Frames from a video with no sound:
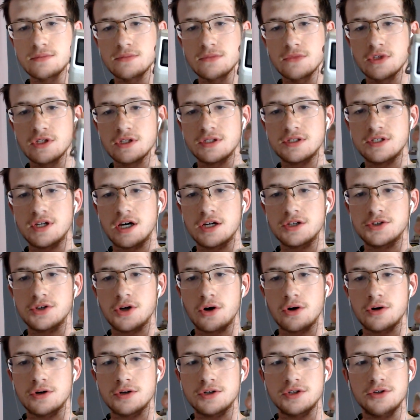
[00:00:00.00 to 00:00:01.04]
it's not
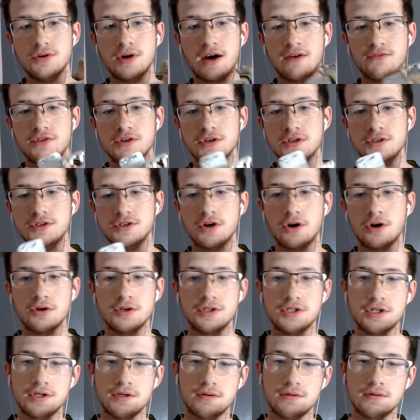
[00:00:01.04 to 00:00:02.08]
charged, you have to charge
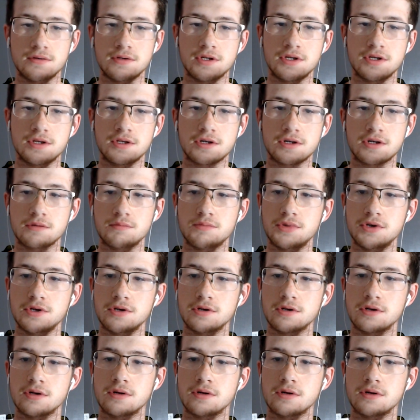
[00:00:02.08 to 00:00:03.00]
it in the computer,